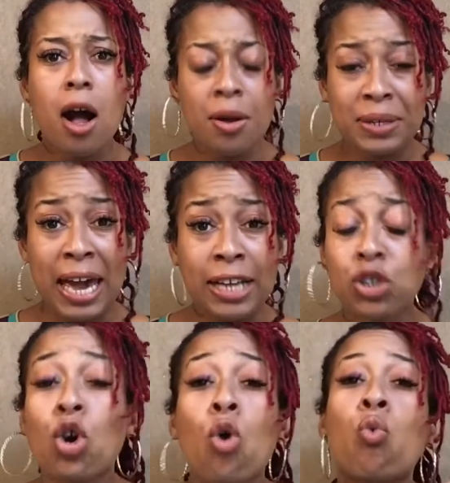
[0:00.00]
Okay,
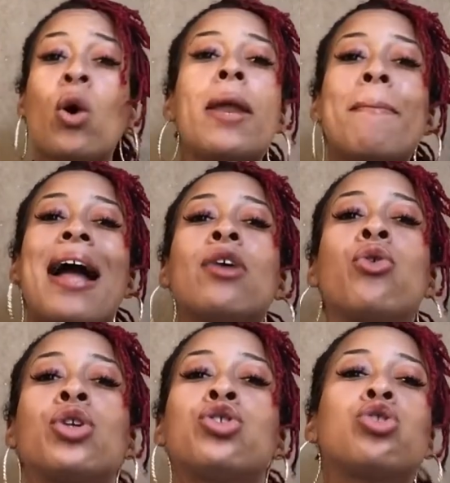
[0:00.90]
so what am I
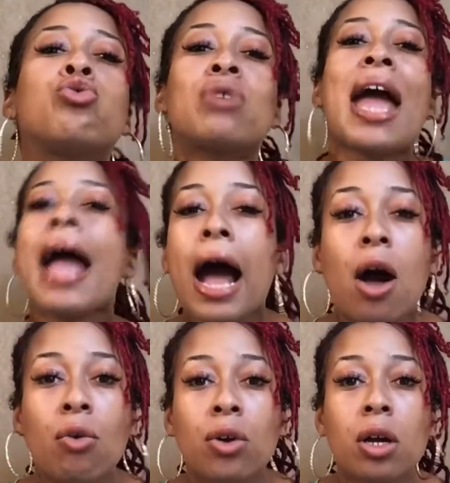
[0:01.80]
going to do
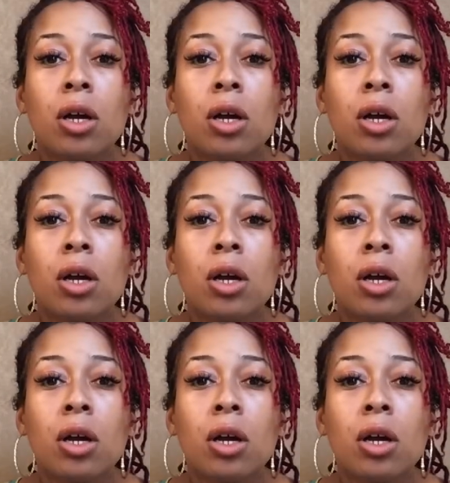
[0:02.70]
now